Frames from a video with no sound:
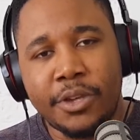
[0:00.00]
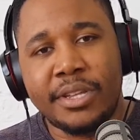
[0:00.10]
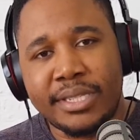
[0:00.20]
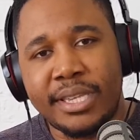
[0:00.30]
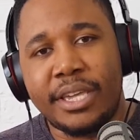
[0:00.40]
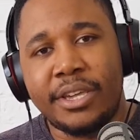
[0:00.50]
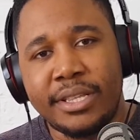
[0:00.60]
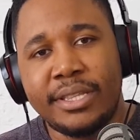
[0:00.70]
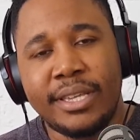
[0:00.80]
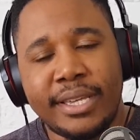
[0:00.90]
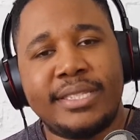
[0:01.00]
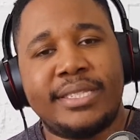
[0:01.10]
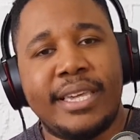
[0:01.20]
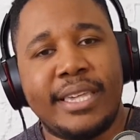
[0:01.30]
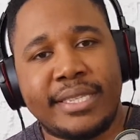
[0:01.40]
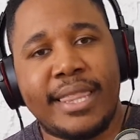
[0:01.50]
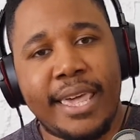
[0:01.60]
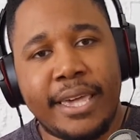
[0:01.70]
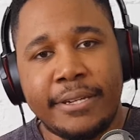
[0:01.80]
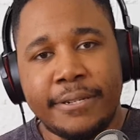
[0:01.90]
You can see it's there.